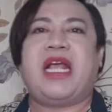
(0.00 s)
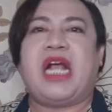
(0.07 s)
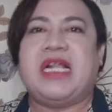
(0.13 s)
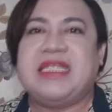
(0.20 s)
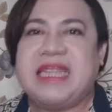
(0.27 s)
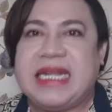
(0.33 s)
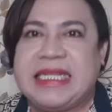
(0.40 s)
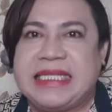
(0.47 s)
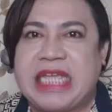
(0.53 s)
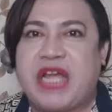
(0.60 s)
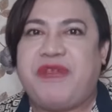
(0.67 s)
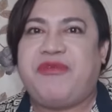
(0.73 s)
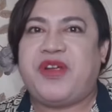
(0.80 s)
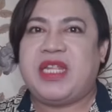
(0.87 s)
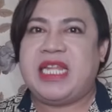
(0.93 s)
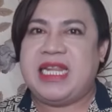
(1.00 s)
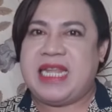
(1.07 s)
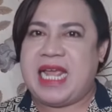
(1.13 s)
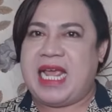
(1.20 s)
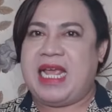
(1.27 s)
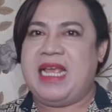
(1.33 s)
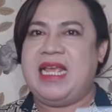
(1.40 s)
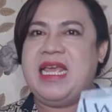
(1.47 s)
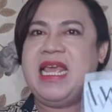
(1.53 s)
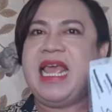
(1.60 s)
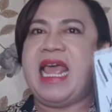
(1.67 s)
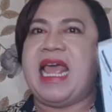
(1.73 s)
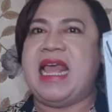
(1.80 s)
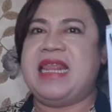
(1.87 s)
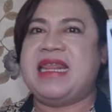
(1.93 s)
consonant sound for the day,
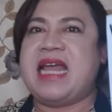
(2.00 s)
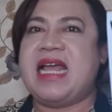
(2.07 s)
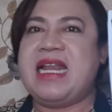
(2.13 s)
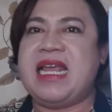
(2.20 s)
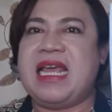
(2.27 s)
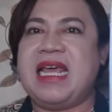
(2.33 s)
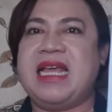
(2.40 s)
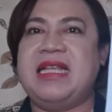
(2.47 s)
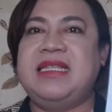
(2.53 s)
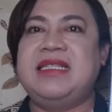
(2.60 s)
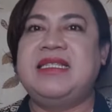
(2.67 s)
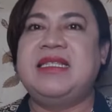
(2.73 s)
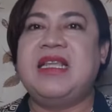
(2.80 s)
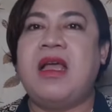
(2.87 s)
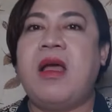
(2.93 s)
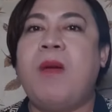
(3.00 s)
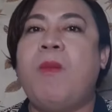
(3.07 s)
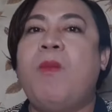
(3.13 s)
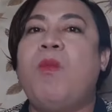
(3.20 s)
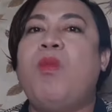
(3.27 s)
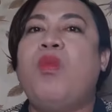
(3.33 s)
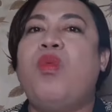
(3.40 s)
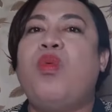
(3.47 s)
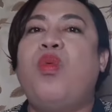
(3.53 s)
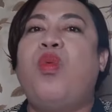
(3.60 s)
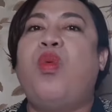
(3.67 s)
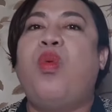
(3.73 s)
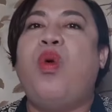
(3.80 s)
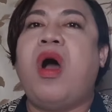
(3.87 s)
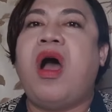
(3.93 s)
and that is
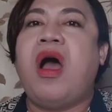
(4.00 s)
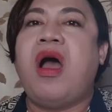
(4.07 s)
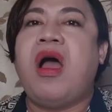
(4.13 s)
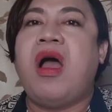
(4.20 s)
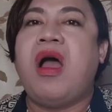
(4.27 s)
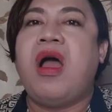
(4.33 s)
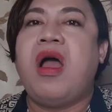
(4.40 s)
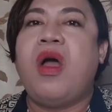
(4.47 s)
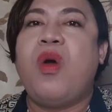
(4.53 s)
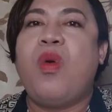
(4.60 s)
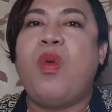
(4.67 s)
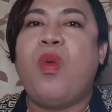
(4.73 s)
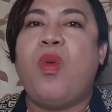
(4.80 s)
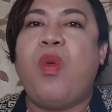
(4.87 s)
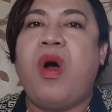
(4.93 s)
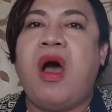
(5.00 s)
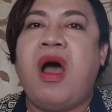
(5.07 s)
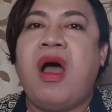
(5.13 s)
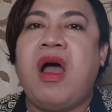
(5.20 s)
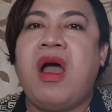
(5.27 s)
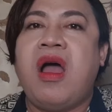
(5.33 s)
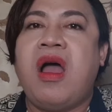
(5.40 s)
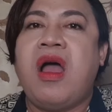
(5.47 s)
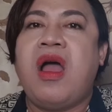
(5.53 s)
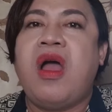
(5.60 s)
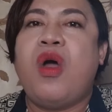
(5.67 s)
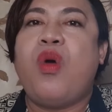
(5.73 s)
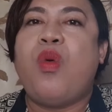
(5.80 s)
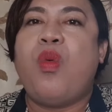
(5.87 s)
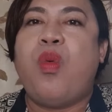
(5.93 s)
wa, wa,
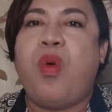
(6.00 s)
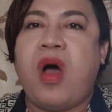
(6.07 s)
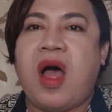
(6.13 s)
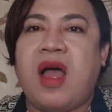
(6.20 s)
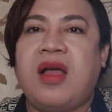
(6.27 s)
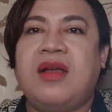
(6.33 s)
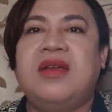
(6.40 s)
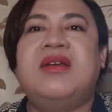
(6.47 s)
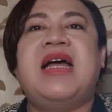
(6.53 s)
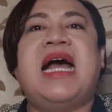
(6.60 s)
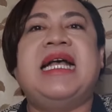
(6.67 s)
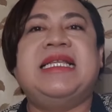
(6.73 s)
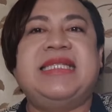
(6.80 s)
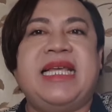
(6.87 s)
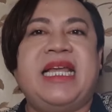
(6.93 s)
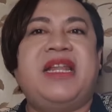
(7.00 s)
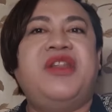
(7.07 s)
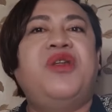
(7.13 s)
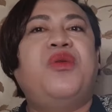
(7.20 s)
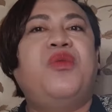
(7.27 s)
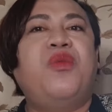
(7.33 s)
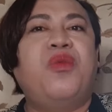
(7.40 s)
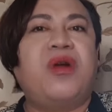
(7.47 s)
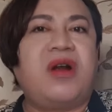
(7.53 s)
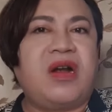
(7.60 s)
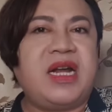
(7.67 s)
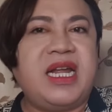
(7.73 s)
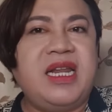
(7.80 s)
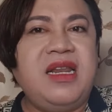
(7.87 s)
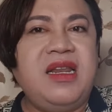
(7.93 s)
wa, as in
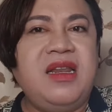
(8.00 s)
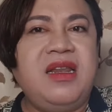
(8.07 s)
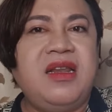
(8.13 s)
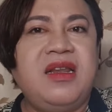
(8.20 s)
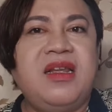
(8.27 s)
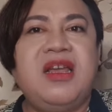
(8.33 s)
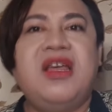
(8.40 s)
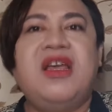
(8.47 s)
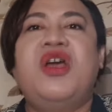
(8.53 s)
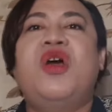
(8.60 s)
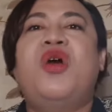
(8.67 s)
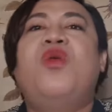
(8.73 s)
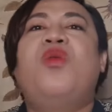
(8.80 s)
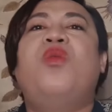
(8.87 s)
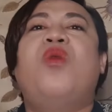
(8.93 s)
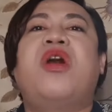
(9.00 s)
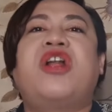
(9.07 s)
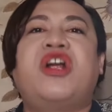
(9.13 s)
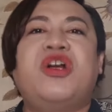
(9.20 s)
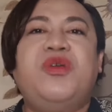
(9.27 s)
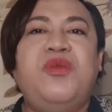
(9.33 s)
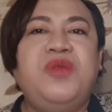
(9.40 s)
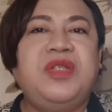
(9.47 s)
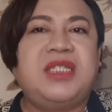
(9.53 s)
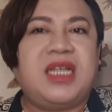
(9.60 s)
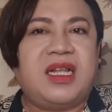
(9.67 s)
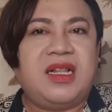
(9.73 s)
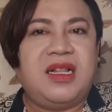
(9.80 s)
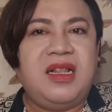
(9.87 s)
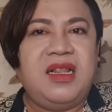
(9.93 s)
Warren, water
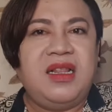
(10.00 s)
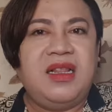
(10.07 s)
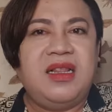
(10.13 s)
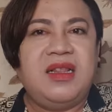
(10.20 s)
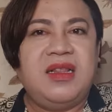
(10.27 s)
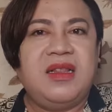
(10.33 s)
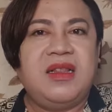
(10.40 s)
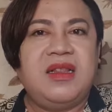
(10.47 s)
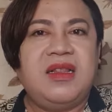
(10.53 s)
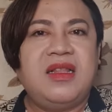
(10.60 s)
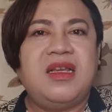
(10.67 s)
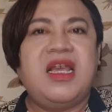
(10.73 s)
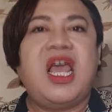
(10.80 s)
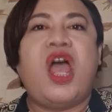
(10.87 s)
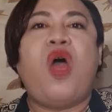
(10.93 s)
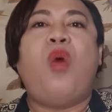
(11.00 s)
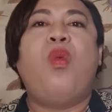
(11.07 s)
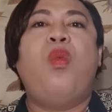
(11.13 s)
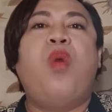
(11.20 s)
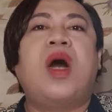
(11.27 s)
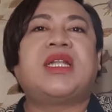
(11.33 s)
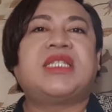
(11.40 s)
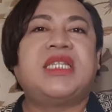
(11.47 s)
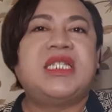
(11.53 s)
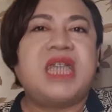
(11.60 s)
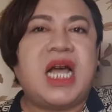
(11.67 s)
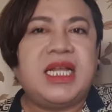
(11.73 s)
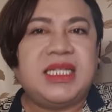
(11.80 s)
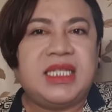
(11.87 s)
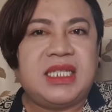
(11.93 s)
oozle,
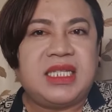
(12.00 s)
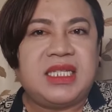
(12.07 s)
whatnot,